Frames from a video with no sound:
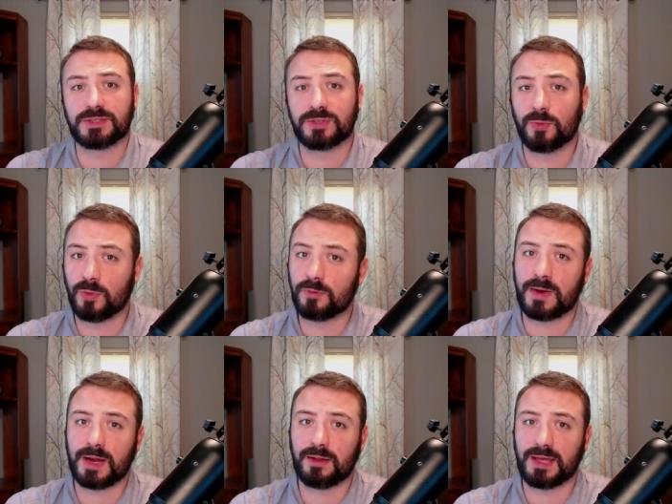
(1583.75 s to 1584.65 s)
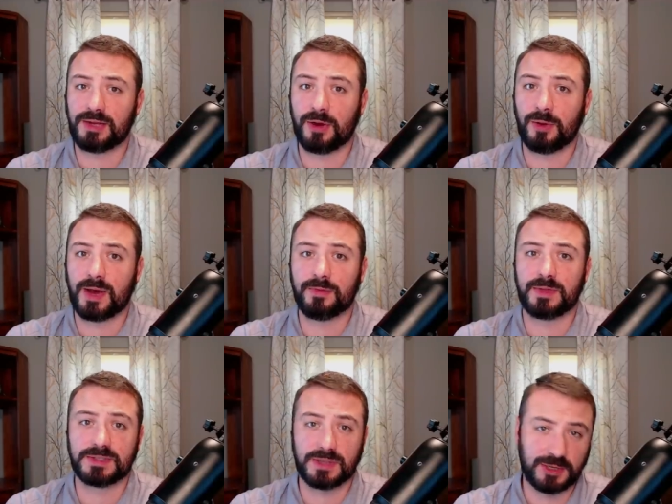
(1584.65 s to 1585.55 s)
so we'll finally know how
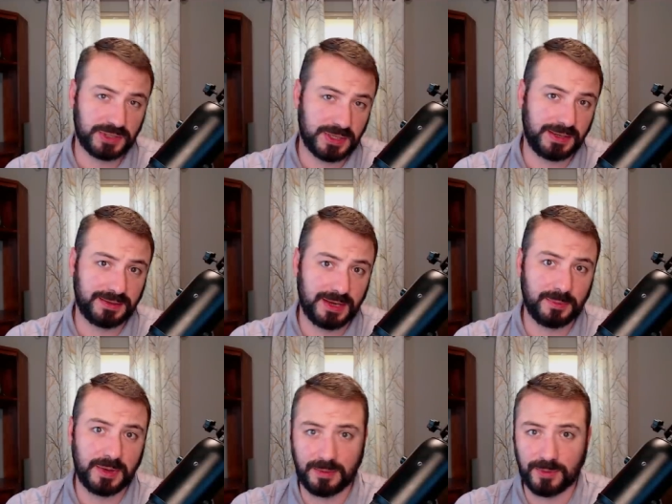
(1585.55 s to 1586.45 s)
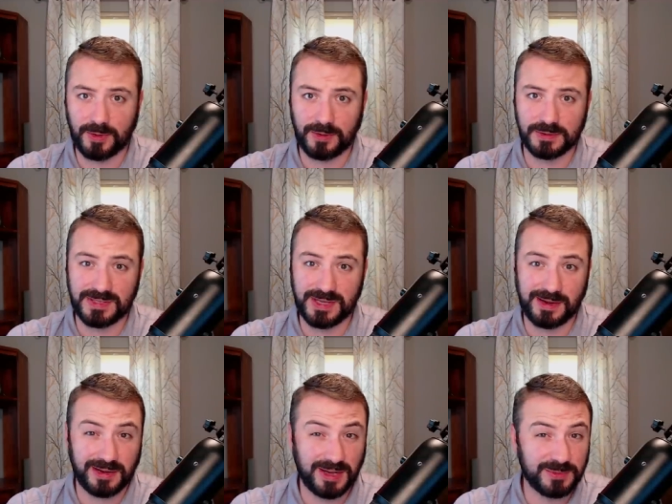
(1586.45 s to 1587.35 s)
this Johnny Depp Amber Heard
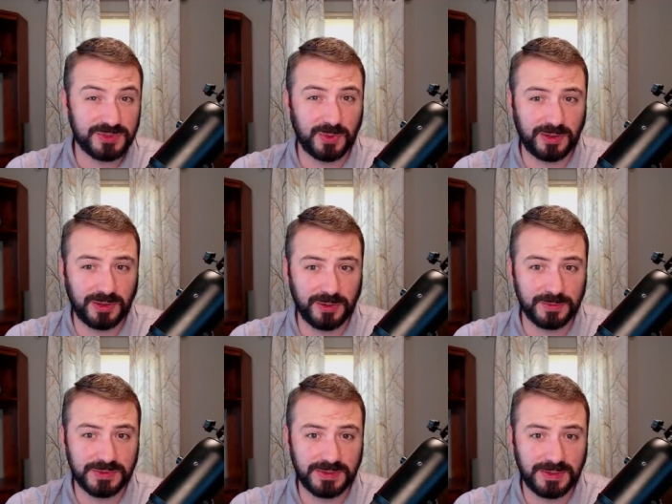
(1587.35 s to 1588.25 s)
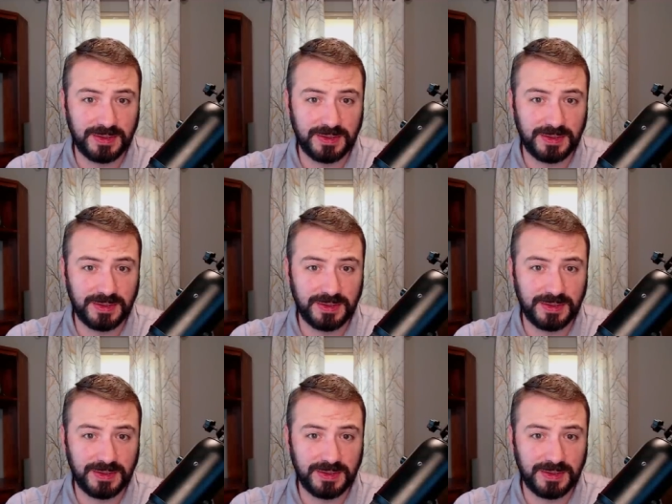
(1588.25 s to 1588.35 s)
saga comes to a close.